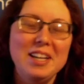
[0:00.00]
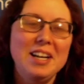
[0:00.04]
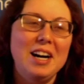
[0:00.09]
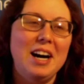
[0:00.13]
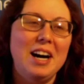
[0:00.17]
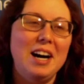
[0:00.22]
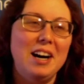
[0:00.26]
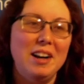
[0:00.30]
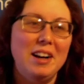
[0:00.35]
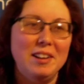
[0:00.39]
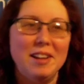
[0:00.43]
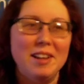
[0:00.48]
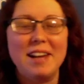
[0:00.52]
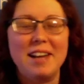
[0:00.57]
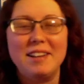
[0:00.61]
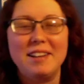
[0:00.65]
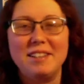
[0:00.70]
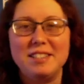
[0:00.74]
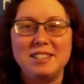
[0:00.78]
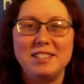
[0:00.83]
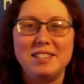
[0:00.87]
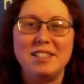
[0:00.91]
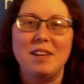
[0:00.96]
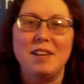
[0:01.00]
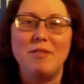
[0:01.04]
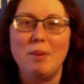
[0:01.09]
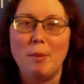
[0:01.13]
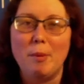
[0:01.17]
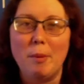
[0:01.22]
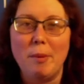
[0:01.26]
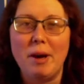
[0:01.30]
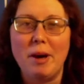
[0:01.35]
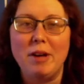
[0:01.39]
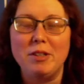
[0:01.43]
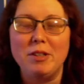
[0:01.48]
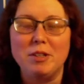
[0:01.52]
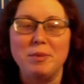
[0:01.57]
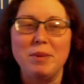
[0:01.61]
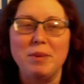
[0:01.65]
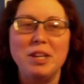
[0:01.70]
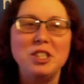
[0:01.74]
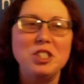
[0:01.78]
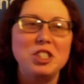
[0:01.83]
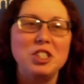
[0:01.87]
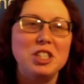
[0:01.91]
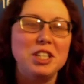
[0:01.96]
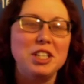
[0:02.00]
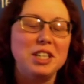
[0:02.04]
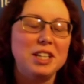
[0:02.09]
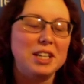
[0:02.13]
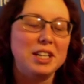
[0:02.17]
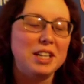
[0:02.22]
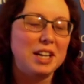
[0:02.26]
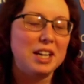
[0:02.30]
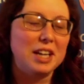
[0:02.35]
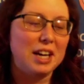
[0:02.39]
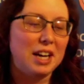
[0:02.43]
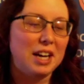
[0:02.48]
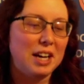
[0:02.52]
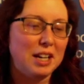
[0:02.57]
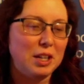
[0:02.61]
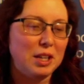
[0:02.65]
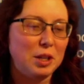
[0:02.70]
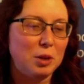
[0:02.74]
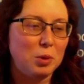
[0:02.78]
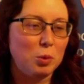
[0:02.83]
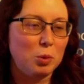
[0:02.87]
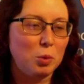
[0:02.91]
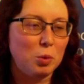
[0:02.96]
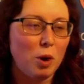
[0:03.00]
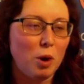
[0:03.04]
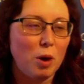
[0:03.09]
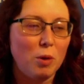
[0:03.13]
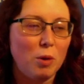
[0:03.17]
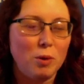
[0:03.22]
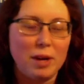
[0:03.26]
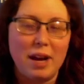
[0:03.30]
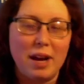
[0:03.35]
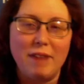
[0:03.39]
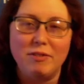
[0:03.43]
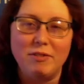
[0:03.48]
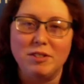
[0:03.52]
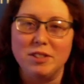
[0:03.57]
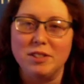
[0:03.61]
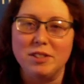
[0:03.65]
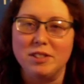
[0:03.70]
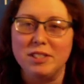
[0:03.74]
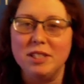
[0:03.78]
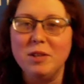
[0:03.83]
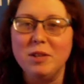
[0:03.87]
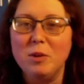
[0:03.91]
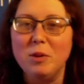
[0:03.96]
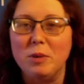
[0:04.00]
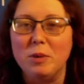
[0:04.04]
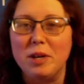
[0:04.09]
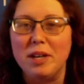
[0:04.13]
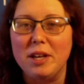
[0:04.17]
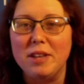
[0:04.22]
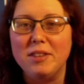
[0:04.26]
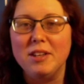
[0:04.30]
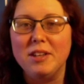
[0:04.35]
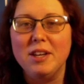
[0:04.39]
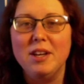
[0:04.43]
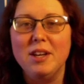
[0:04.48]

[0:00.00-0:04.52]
Uh, a lot of this stuff I'm about to mention, uh, you won't have to deal with.